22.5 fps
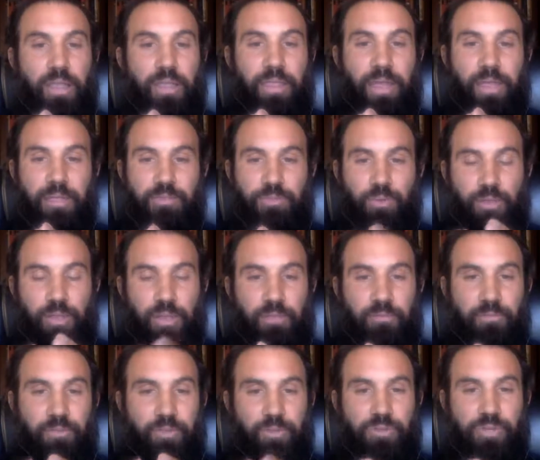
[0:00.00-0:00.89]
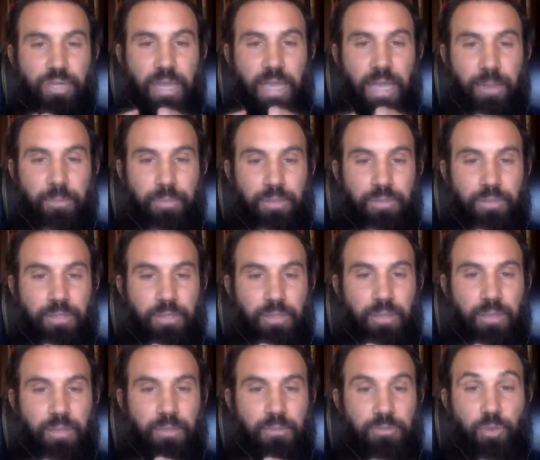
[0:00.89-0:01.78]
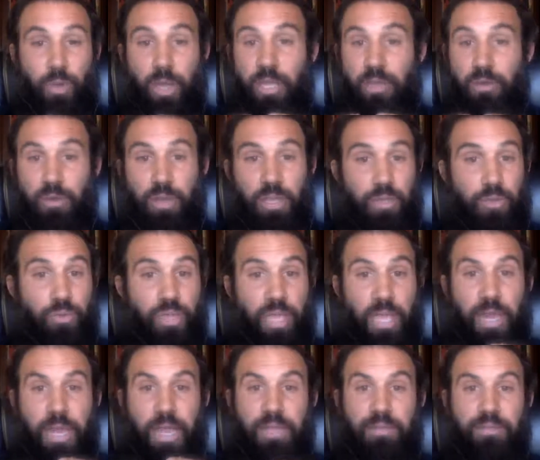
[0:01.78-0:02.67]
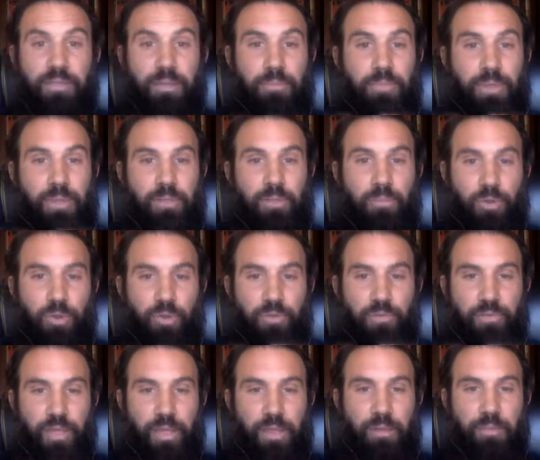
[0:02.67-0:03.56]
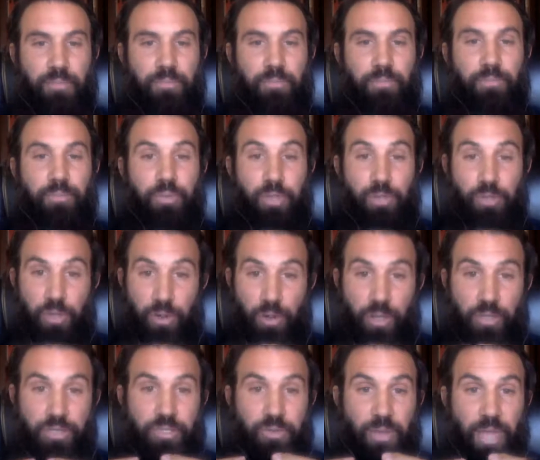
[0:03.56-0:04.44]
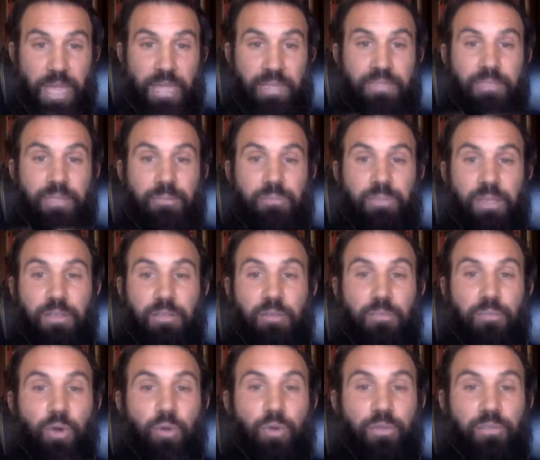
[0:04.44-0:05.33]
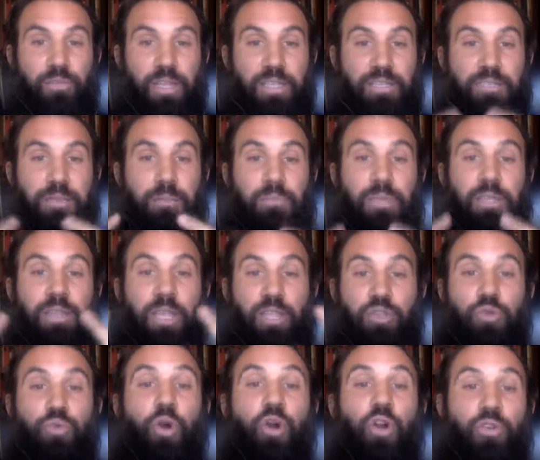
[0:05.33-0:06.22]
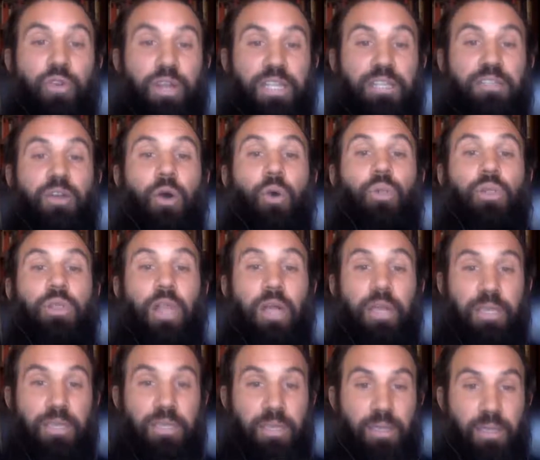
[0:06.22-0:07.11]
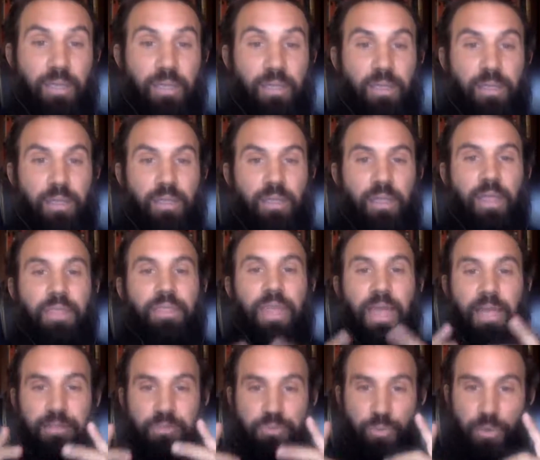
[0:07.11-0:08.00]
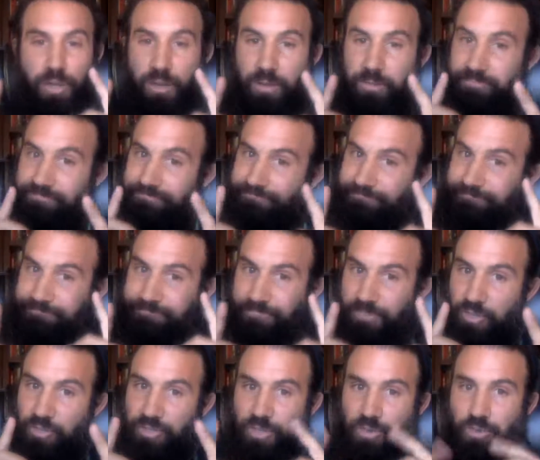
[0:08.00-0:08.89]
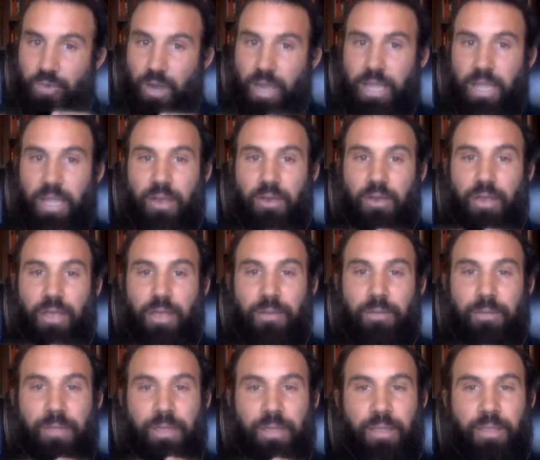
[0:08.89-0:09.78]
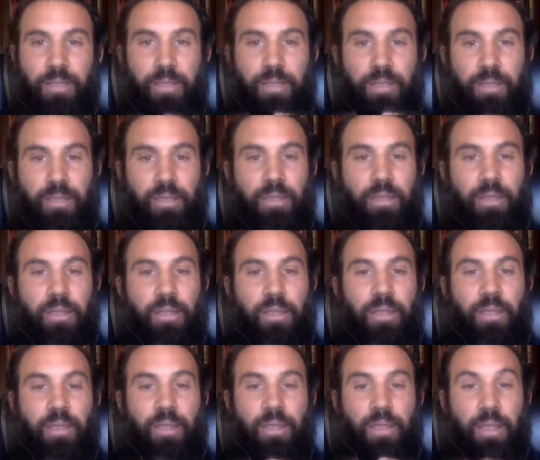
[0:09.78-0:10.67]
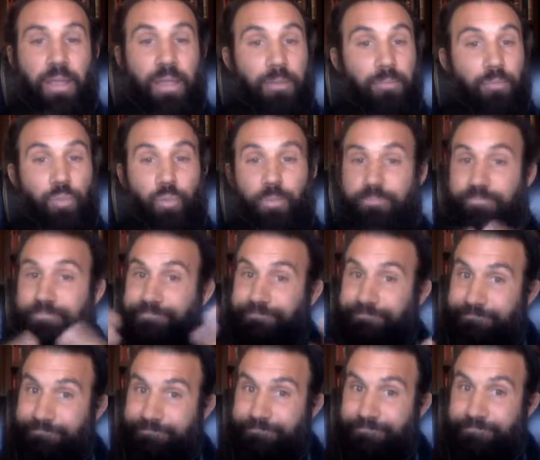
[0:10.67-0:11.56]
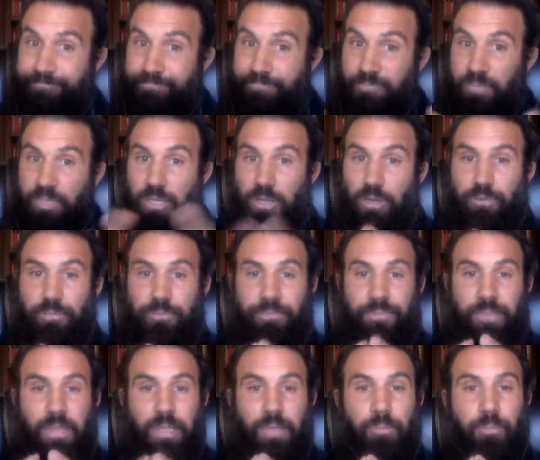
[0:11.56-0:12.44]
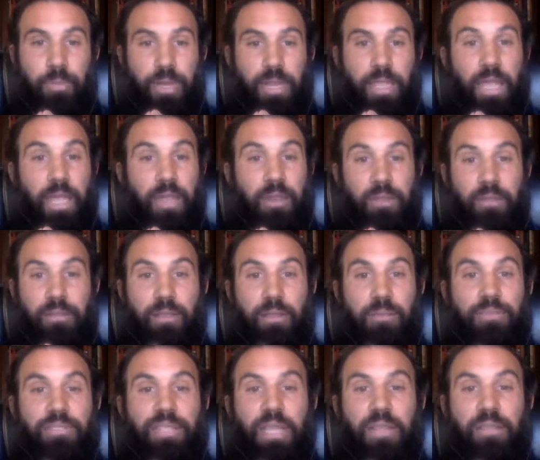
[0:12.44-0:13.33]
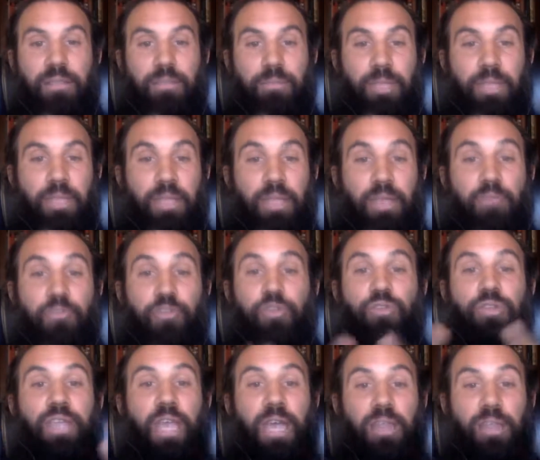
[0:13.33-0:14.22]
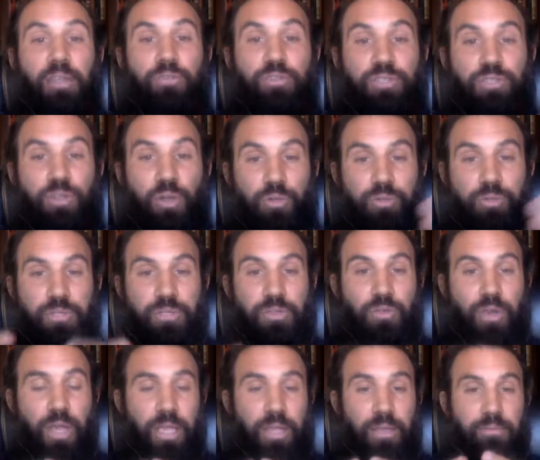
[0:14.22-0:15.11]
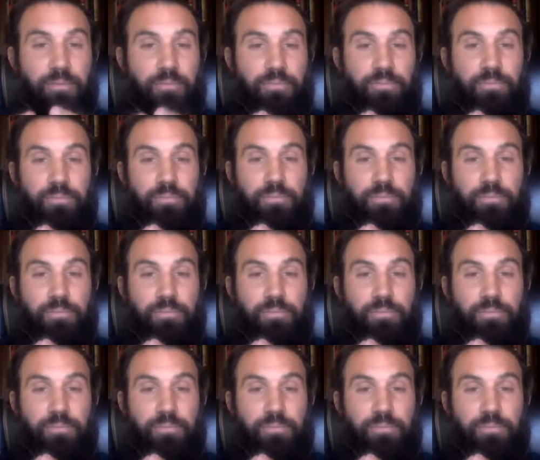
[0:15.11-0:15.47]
And that's where the confusion happens. So I agree, you can add something to motivate, but you could also add something to motivate something that you already don't like. And that's where there's a gray area. And so, but again, it comes down to me. If you're getting results, great.